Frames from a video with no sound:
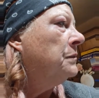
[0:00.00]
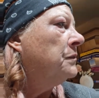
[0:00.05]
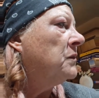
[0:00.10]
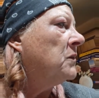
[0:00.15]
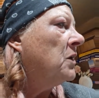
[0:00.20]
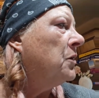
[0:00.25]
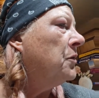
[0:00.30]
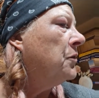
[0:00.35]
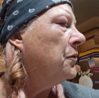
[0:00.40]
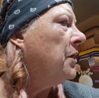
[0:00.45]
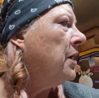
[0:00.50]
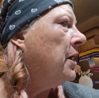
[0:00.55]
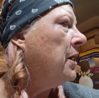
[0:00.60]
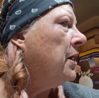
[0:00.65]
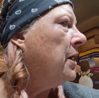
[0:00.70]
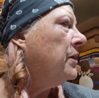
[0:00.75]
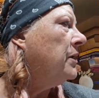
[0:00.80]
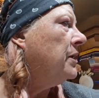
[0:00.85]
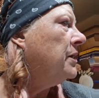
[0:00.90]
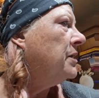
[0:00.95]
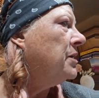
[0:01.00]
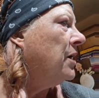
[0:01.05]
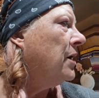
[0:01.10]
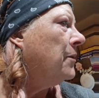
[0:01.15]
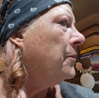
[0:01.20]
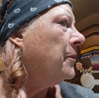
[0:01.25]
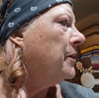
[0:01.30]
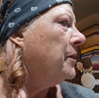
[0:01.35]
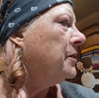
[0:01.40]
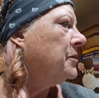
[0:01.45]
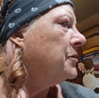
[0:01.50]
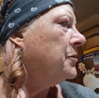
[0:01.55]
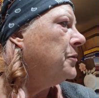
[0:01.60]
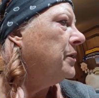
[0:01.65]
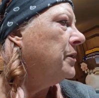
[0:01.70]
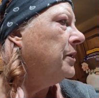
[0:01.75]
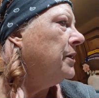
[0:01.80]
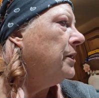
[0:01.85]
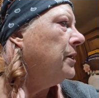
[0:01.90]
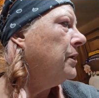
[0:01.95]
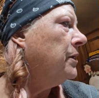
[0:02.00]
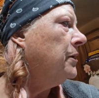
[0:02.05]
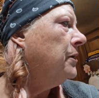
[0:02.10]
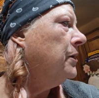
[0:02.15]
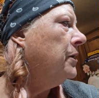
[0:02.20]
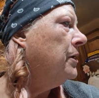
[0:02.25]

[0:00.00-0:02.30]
I don't have any toppings, really.